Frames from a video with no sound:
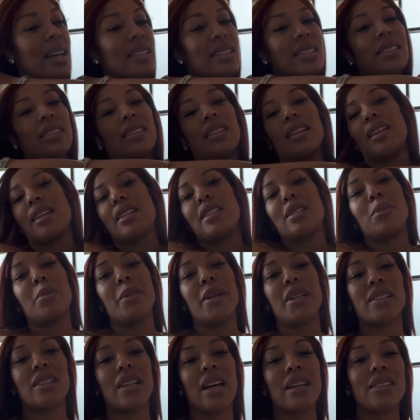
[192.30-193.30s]
I just think it's
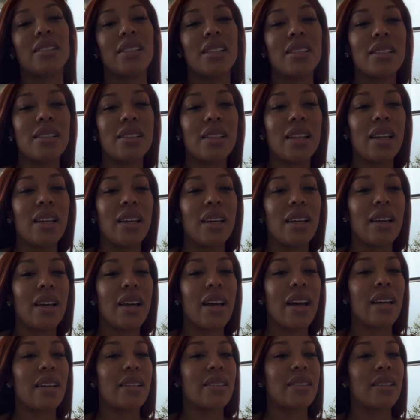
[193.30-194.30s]
best. I just seen
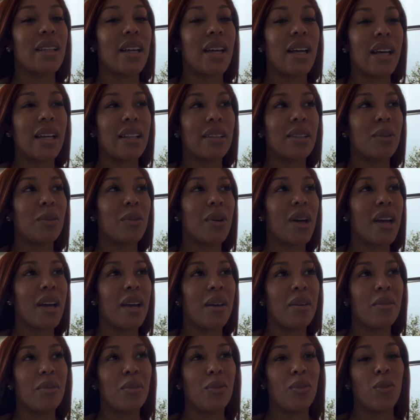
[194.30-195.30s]
kind of stay out the
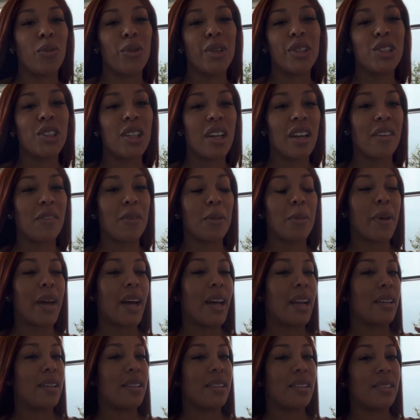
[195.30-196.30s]
way. Wish
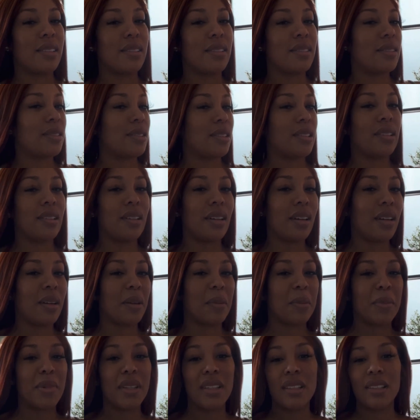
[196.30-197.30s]
everybody
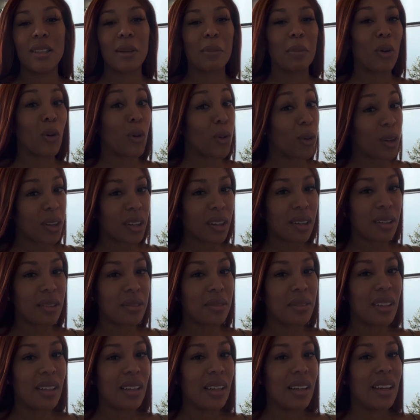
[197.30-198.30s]
luck, be
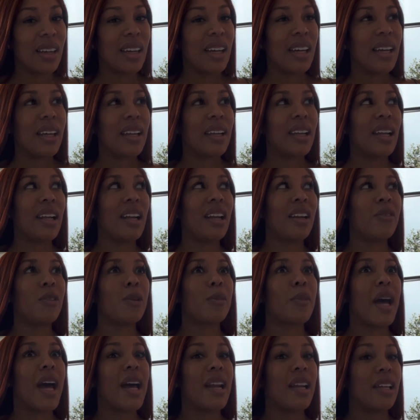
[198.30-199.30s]
supportive. Let
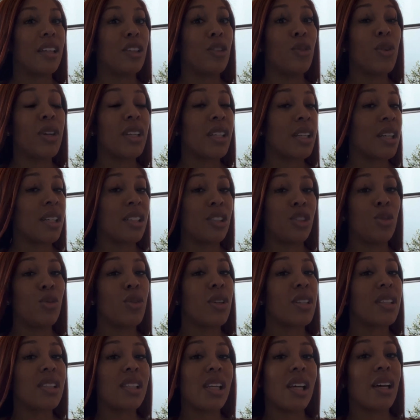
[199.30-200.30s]
everybody you can cause
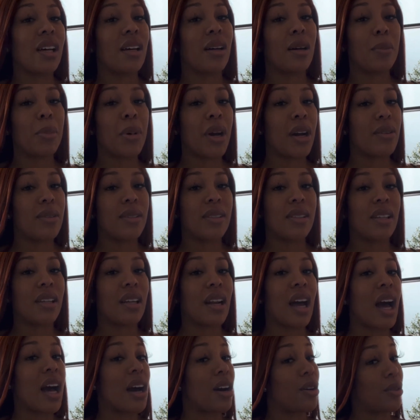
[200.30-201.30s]
you can tell a
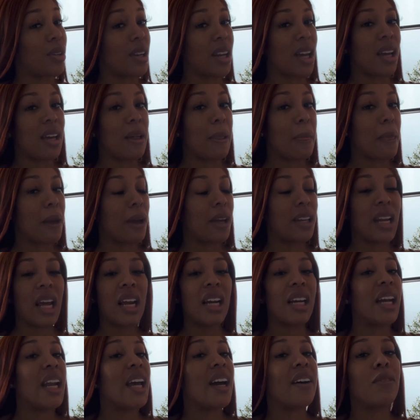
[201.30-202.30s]
person all day
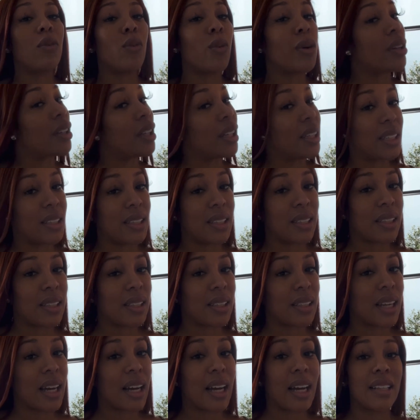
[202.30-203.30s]
they never wanna listen.
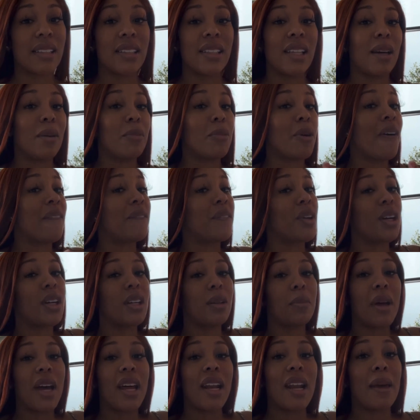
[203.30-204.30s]
Like I tell
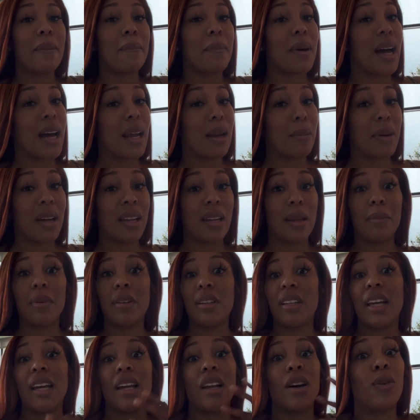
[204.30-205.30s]
motherfucker about their body, about their
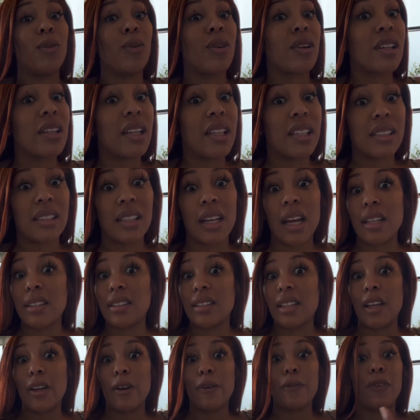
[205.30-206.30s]
butt, they don't wanna listen. They
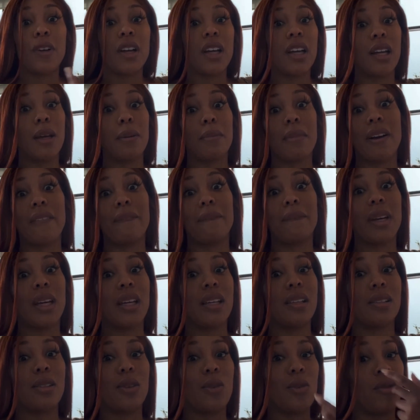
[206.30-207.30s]
still fucking in my
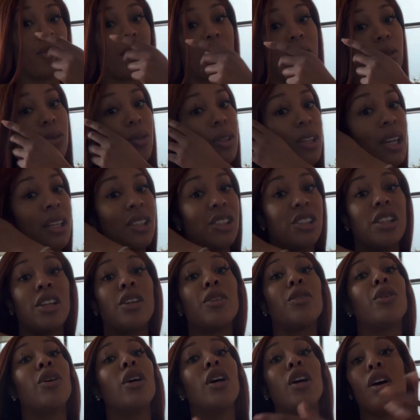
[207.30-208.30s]
face, going doing that
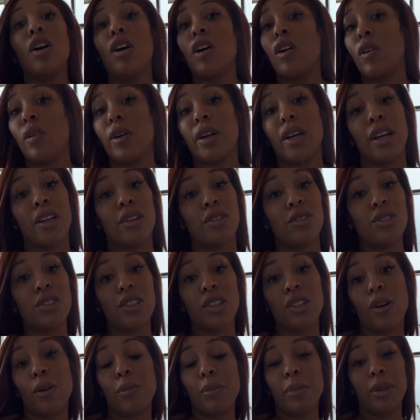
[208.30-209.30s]
shit. Okay, you
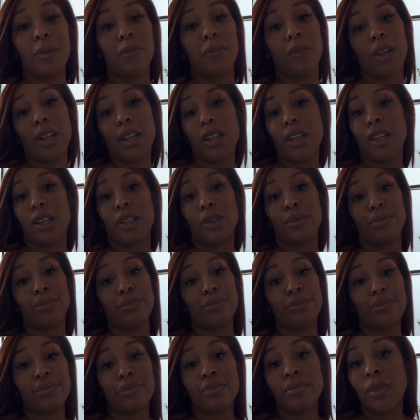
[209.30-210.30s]
you gonna be
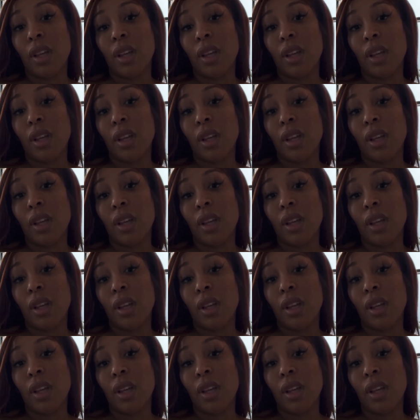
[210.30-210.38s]
fucking